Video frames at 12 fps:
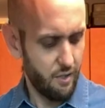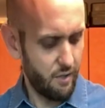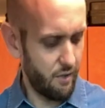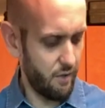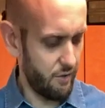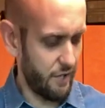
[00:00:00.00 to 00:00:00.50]

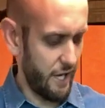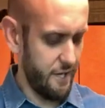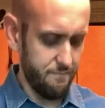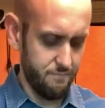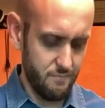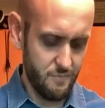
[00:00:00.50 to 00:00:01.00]

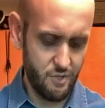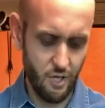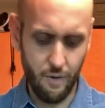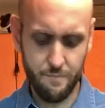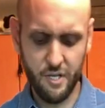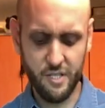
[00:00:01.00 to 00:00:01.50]
Okay, so
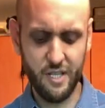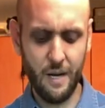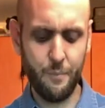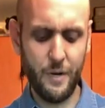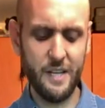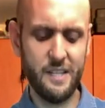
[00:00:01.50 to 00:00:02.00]
I'm just gonna
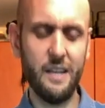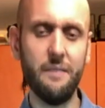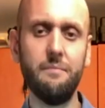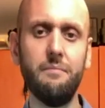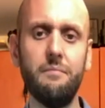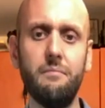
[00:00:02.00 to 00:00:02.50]
press
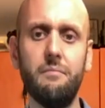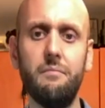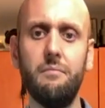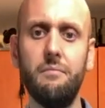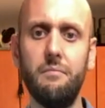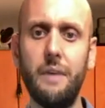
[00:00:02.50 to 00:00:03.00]
it,
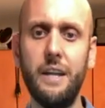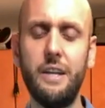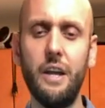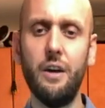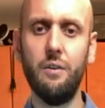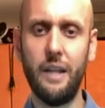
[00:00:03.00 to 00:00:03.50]
my
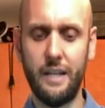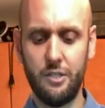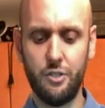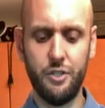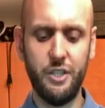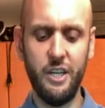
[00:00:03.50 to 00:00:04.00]
dough, like a
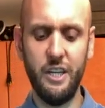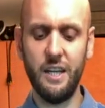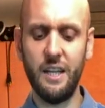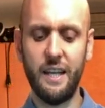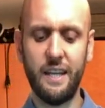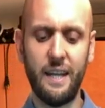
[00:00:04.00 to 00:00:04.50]
tortilla,
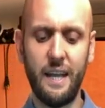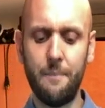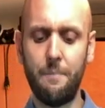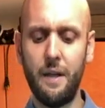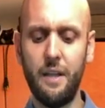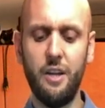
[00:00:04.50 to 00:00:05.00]
like a
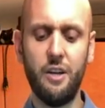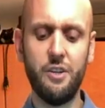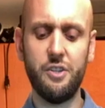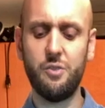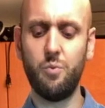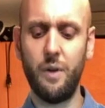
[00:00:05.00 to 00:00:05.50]
arepa here.
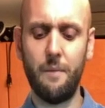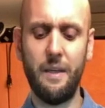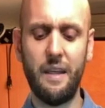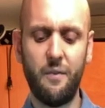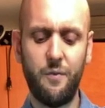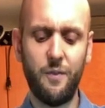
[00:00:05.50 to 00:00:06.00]
Just wanna
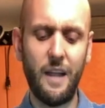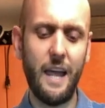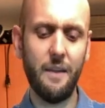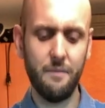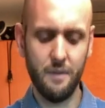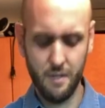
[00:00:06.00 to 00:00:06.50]
make it
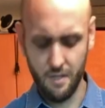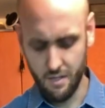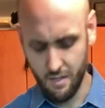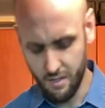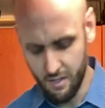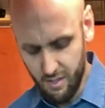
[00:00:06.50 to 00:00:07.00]
flat.
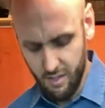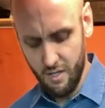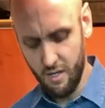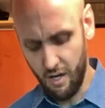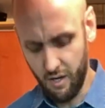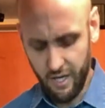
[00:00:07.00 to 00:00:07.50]

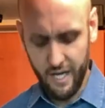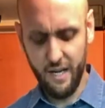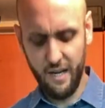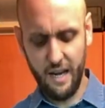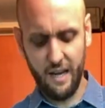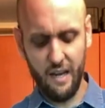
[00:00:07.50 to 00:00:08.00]
All right,
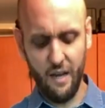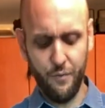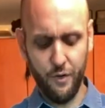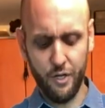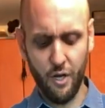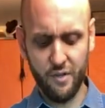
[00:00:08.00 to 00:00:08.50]
and if
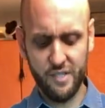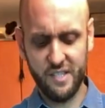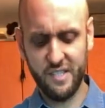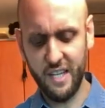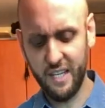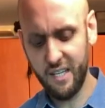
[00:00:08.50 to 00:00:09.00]
your dough is
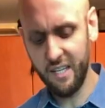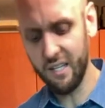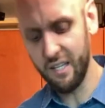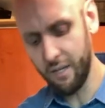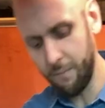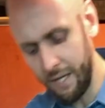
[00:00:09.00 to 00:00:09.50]
sticking a
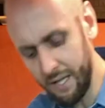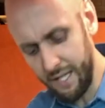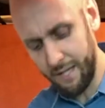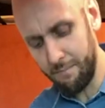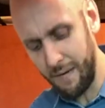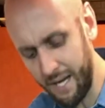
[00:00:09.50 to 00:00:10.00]
little bit
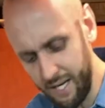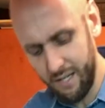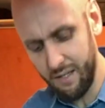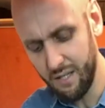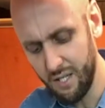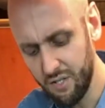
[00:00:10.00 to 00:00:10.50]
like
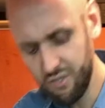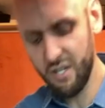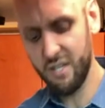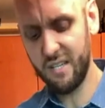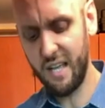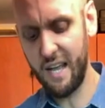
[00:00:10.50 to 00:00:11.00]
mine,
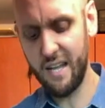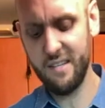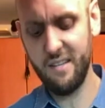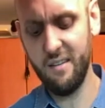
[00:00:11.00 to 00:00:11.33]
just add